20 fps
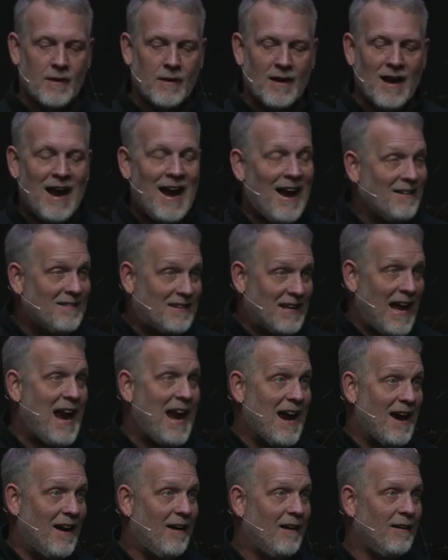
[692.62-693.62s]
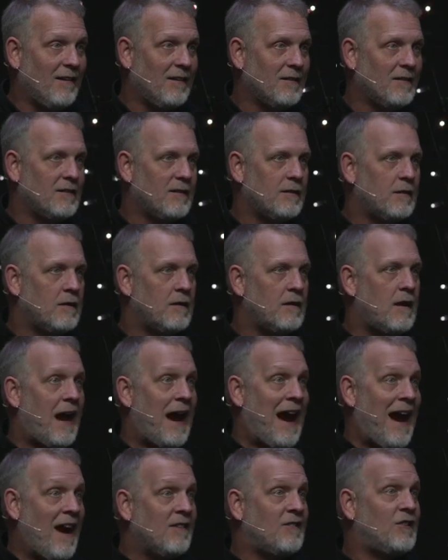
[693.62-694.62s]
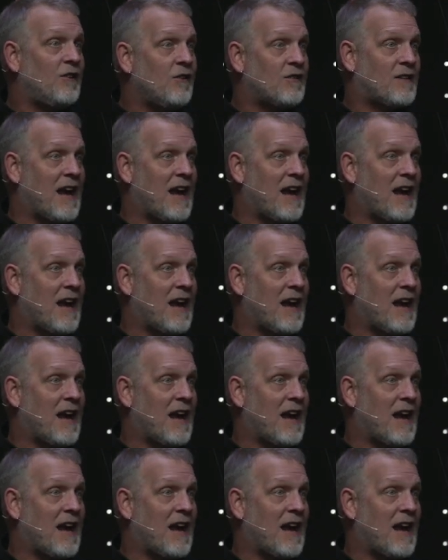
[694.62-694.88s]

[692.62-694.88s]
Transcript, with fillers: Isaiah answers